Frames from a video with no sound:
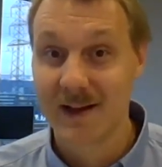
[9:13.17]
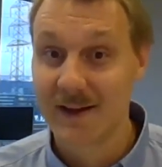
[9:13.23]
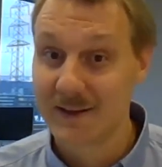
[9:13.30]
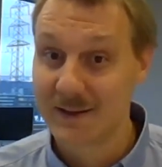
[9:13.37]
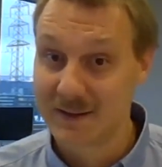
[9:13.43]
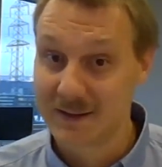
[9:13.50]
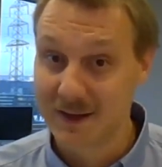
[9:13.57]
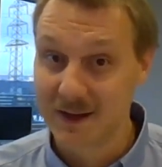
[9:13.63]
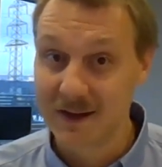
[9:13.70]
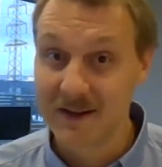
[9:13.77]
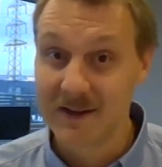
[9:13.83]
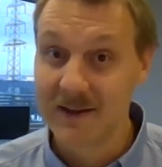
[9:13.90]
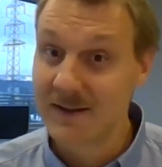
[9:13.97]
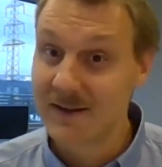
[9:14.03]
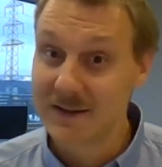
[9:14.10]

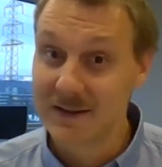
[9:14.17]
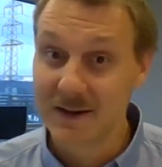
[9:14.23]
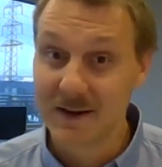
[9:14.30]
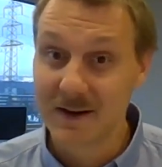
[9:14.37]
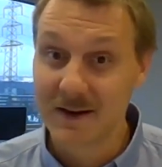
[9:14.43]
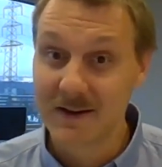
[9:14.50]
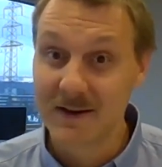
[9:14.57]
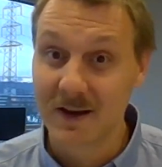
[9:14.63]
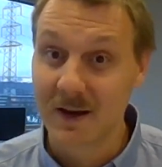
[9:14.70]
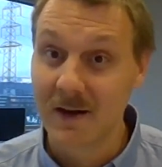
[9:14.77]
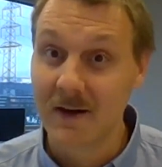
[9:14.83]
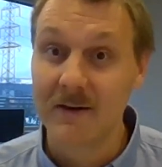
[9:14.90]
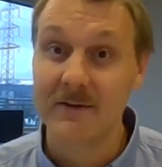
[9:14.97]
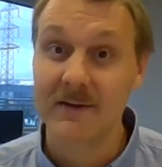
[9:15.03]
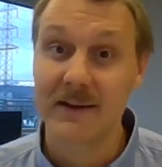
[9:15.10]
Starks and Snarks
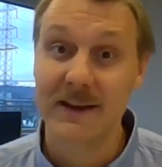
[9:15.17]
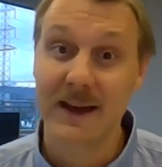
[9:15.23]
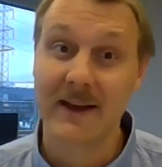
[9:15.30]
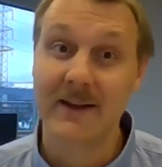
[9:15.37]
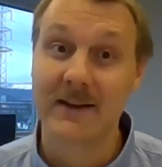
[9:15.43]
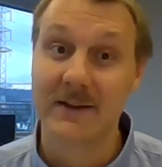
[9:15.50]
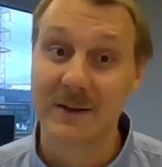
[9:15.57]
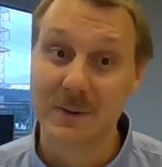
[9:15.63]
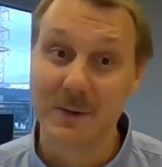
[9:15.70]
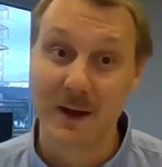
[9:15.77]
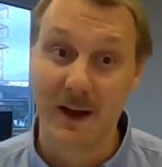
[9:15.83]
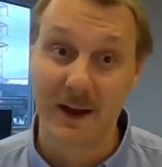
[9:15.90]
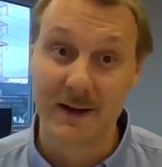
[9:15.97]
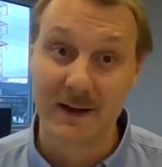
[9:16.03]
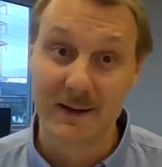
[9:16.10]
alone can't do
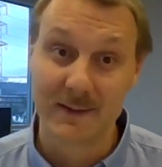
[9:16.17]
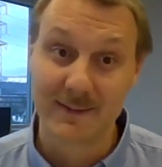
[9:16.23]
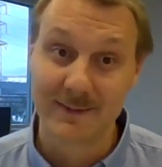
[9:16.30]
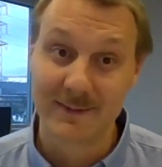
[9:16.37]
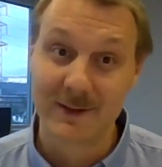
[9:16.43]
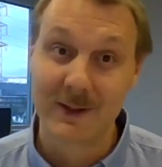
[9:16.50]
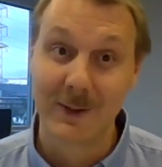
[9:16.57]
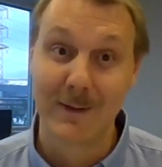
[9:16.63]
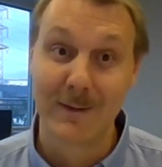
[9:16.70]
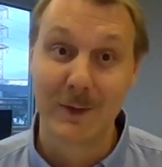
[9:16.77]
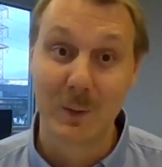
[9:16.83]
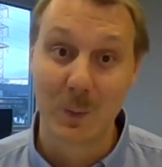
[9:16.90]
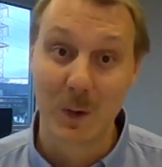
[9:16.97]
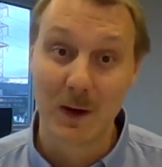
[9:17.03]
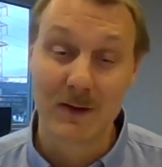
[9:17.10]
that. So if
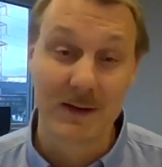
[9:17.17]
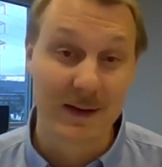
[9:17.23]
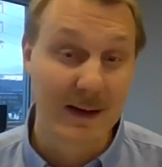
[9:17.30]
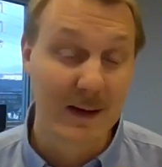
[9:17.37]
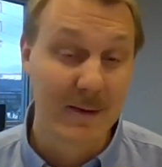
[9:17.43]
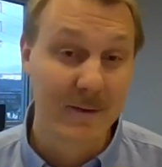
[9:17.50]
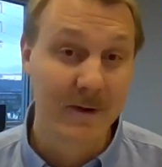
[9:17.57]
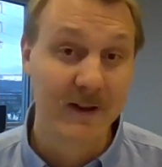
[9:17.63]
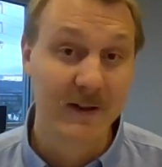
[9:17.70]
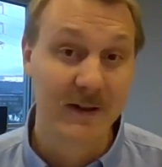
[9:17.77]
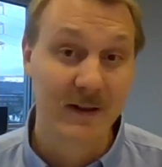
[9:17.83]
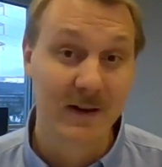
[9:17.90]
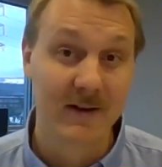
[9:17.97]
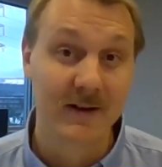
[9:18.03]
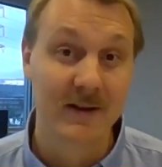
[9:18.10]
you want to leverage
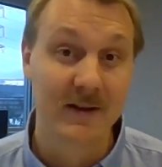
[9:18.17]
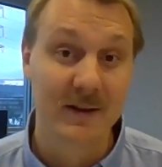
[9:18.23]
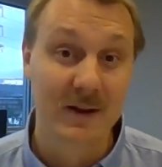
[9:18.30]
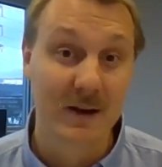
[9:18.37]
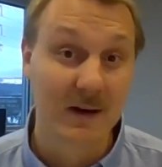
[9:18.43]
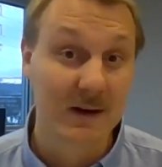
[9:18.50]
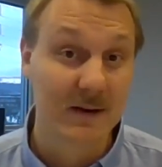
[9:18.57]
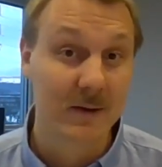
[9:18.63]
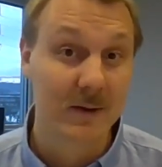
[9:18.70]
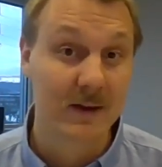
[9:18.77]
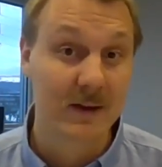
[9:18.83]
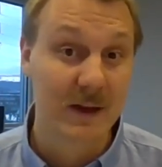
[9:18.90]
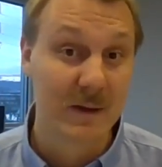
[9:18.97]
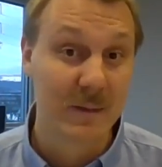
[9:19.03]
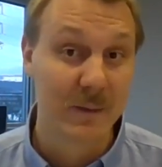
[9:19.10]
Snarks and Starks to
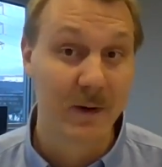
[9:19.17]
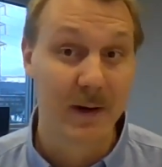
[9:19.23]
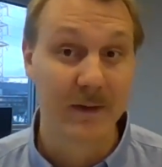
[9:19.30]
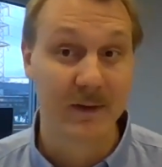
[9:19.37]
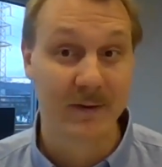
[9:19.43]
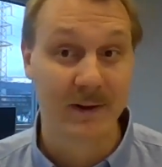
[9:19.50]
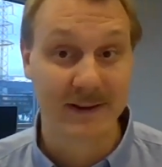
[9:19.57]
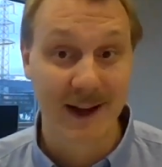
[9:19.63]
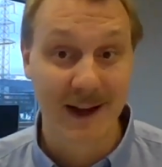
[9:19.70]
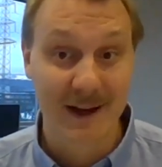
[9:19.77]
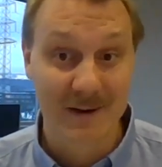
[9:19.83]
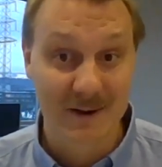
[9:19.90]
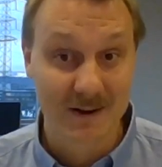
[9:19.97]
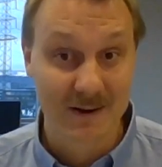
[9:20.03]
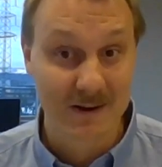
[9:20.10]
achieve private
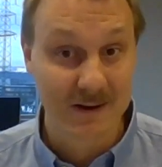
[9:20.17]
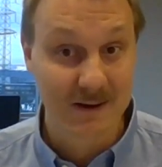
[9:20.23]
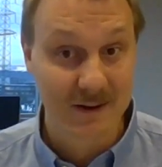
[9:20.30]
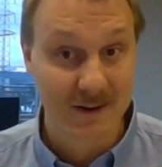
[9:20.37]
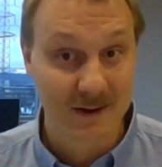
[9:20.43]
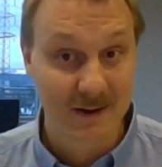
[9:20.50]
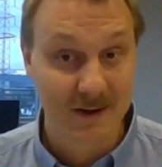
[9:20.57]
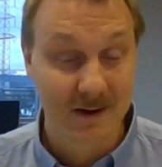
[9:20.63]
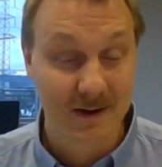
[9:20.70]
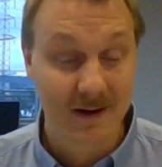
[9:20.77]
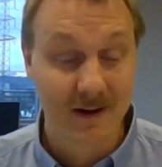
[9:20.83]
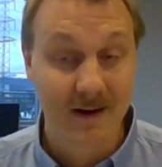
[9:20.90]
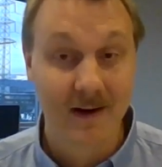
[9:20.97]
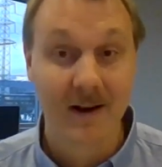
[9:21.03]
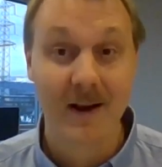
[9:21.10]
transactions,
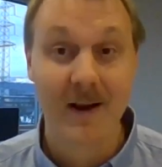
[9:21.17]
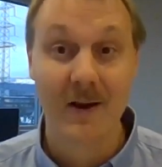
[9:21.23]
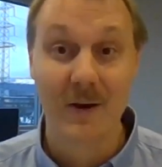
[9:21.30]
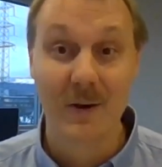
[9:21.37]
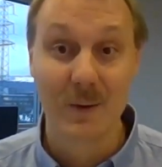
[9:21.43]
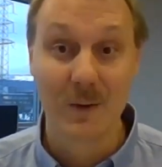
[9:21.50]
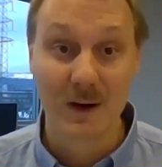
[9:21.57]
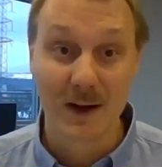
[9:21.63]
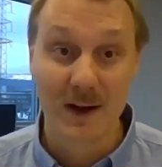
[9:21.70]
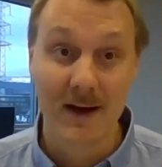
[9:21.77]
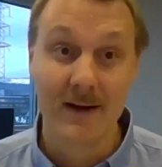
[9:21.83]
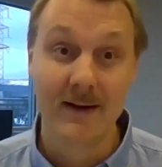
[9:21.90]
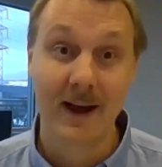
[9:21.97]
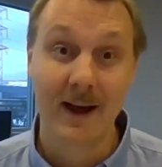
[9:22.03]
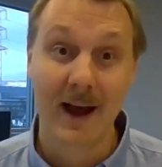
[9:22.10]
you
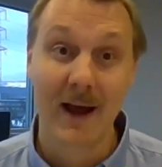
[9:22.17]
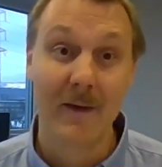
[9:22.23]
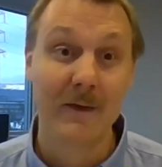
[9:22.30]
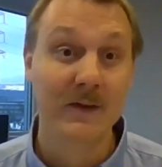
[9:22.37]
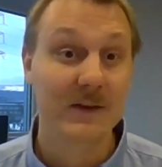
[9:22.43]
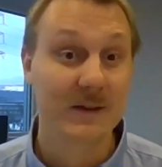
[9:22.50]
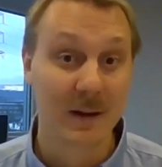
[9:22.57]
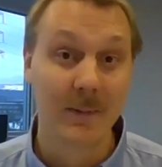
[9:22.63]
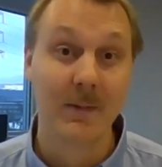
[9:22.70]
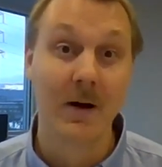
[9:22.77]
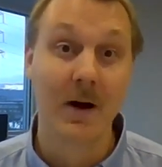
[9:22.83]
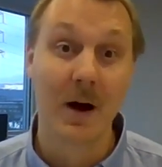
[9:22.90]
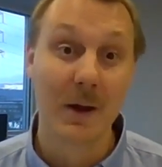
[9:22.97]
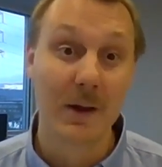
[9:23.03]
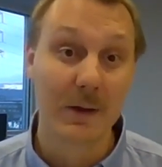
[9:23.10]
need to have some
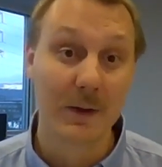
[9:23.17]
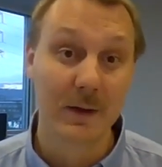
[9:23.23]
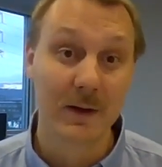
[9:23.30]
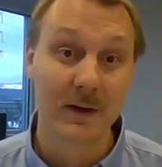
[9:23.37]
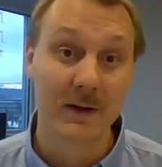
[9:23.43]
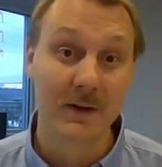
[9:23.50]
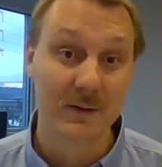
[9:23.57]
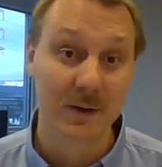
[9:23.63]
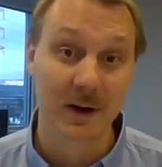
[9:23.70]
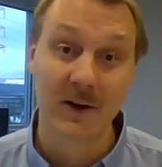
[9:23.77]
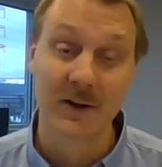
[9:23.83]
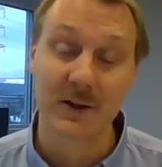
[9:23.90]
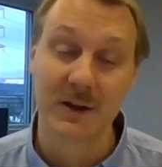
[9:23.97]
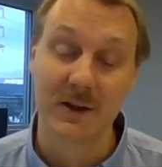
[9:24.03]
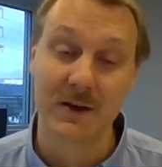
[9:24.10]
other
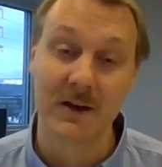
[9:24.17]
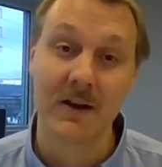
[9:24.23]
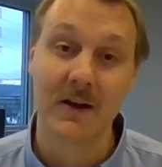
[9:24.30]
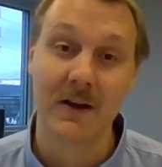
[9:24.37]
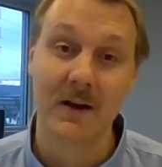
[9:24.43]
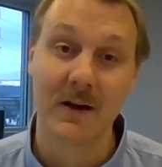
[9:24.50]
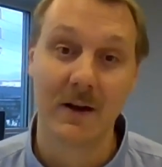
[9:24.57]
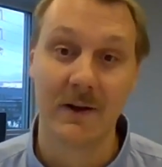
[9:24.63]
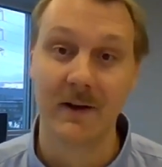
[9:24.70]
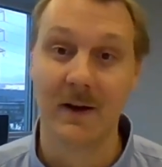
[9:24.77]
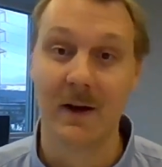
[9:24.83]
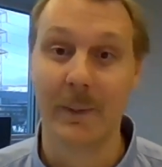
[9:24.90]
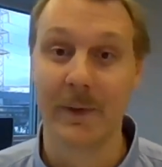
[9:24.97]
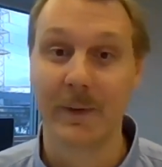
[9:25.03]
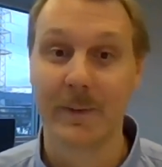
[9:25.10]
construction on
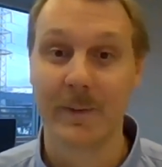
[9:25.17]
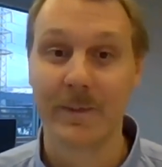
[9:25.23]
top.